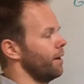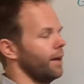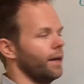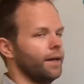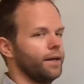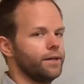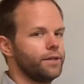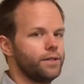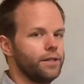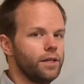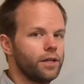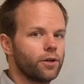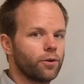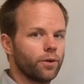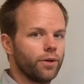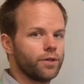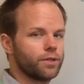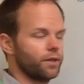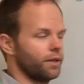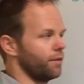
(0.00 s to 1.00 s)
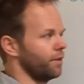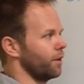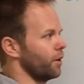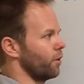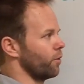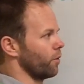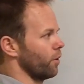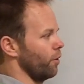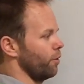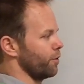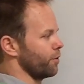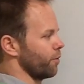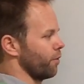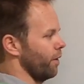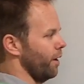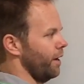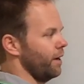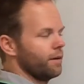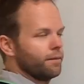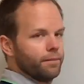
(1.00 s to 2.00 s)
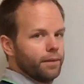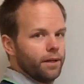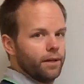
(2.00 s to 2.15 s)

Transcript: A decrease in the growth rate